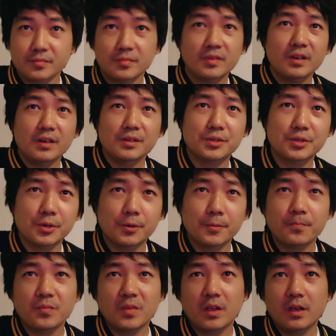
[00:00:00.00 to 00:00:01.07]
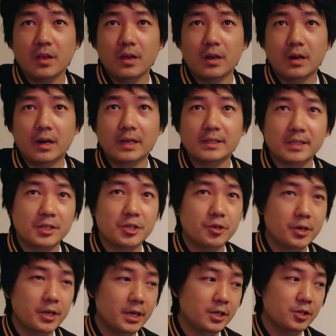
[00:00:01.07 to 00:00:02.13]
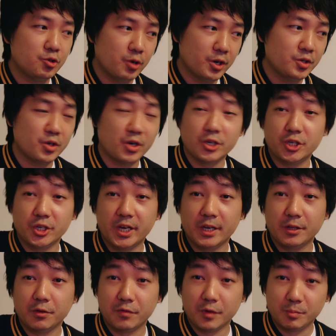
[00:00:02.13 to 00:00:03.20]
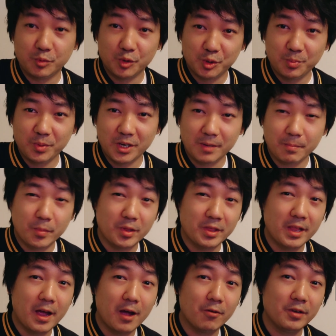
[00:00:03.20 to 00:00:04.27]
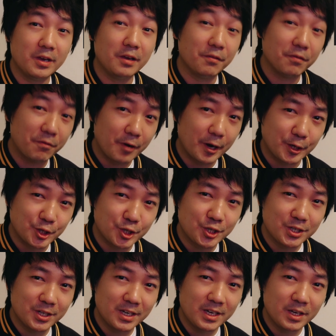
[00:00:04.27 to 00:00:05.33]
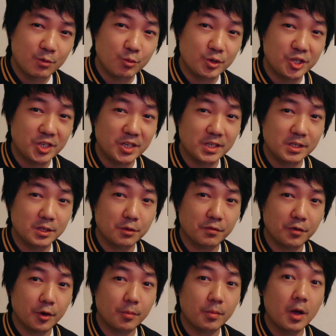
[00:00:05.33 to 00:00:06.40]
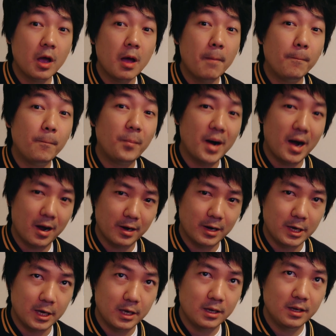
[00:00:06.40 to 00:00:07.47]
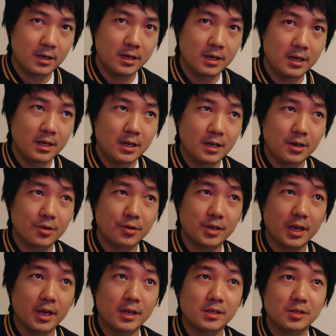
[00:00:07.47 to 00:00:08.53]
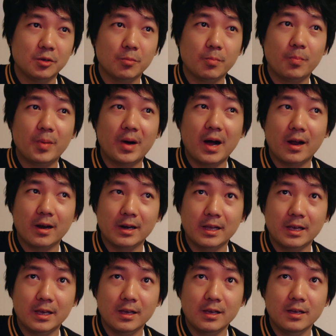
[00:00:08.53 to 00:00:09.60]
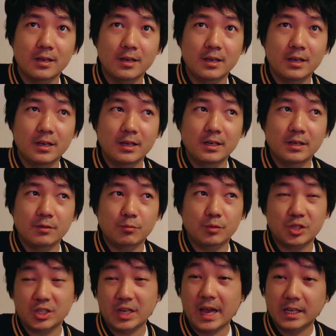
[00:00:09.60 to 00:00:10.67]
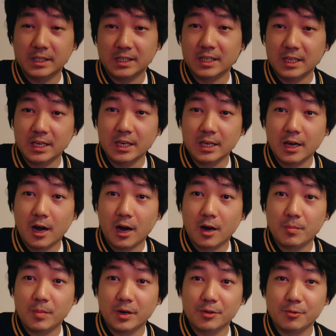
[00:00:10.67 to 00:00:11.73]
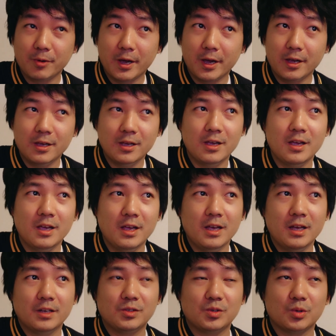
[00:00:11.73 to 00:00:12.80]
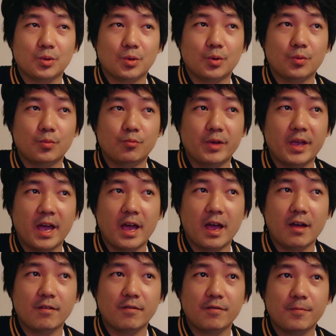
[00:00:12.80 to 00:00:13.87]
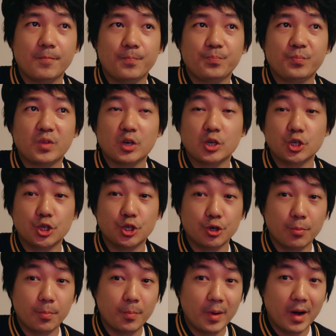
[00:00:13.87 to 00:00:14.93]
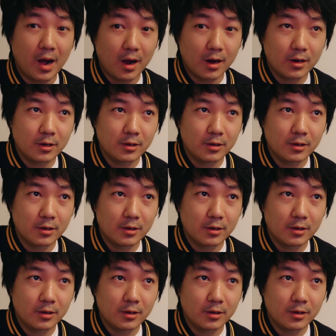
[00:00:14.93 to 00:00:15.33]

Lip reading: so let's actually try to conjugate the verb to speak, but now in French, which is the verb parler. Okay, so parler, which ends in ER, by the way. So we have je parle,